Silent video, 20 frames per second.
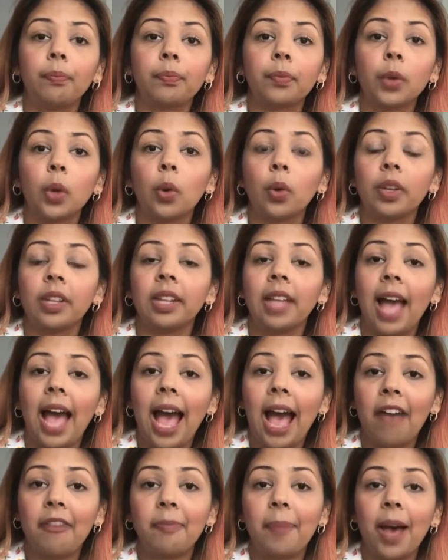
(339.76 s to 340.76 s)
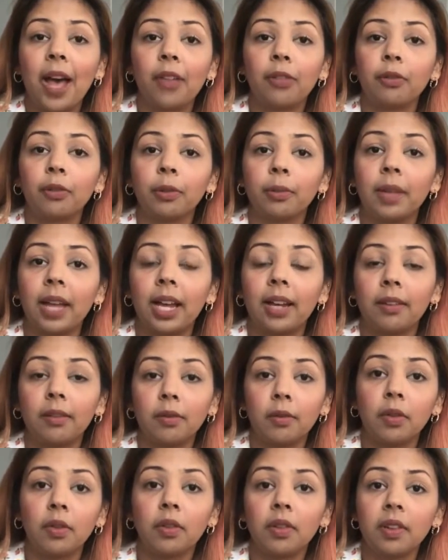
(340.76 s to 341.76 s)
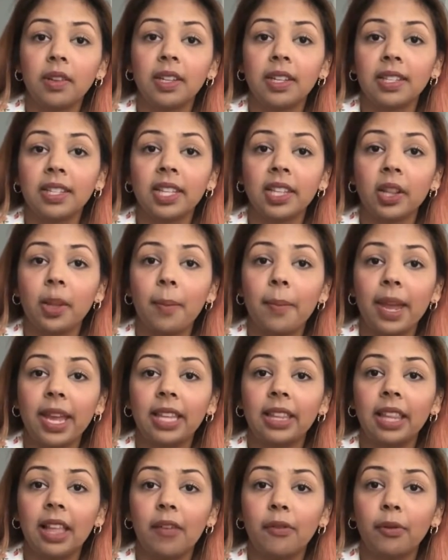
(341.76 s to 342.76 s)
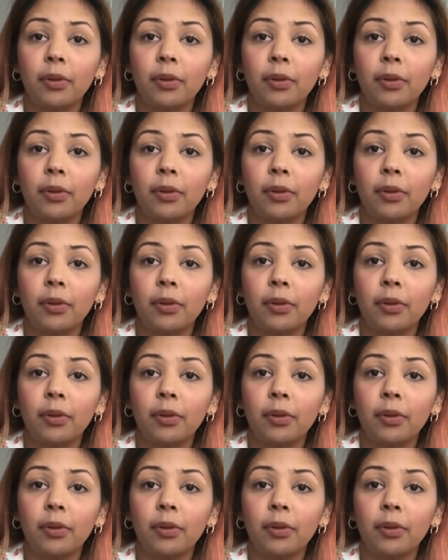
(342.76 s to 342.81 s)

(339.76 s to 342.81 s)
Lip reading: or in the half bathroom that is in the main level